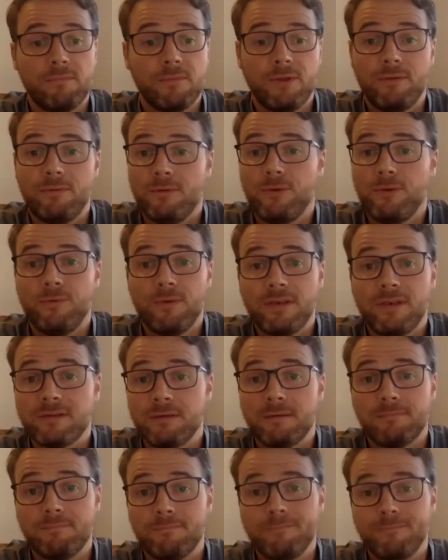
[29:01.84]
you need
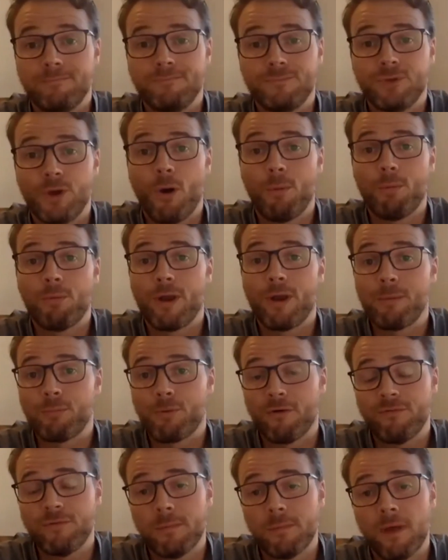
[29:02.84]
to operate
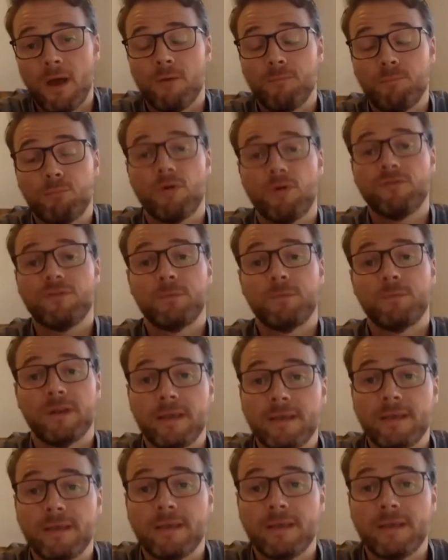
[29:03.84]

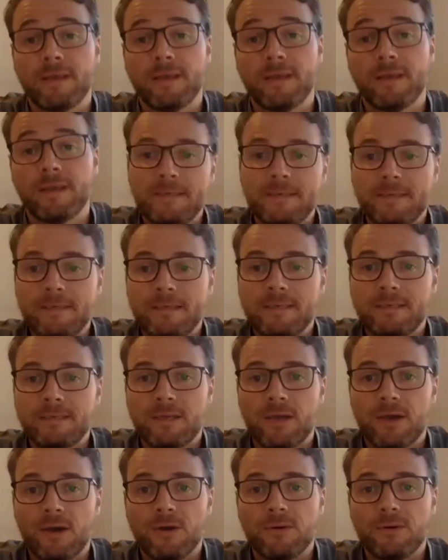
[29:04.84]
profitably.
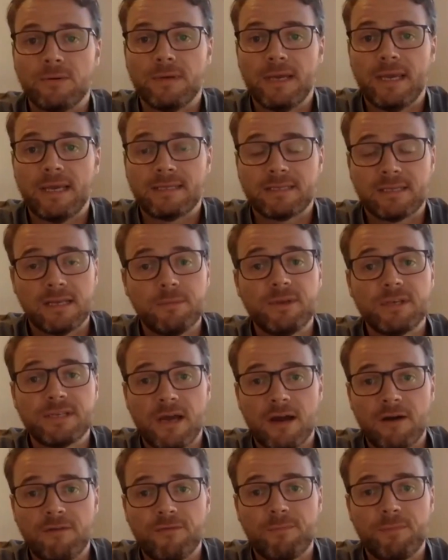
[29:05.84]
So it's going to be
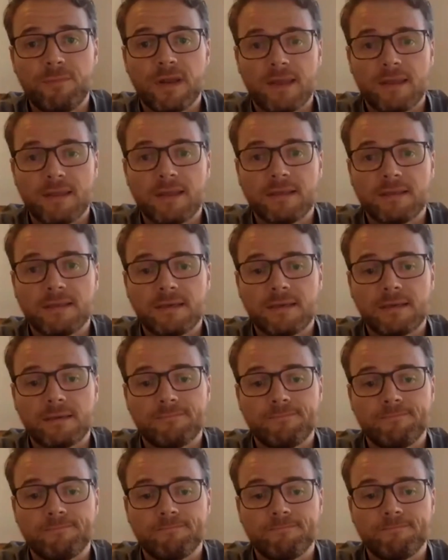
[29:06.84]
tough, but I think
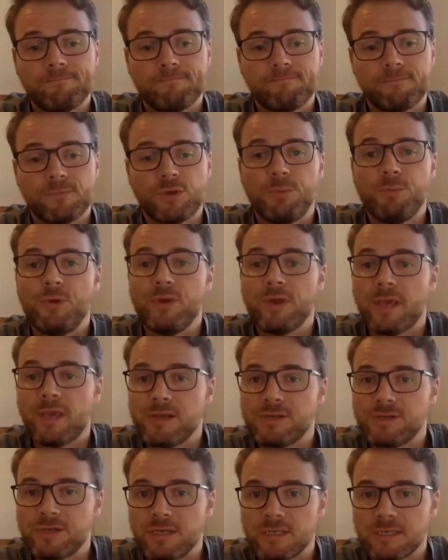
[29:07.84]

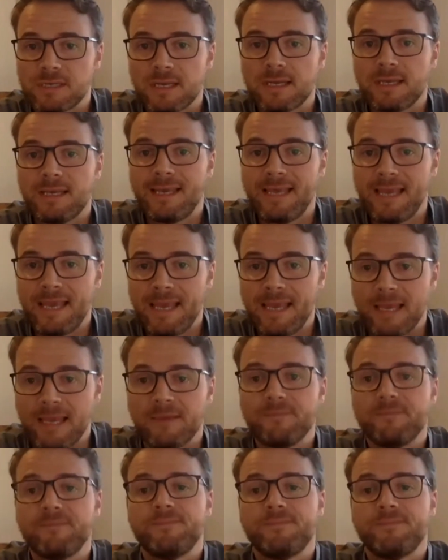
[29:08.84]
communication is key.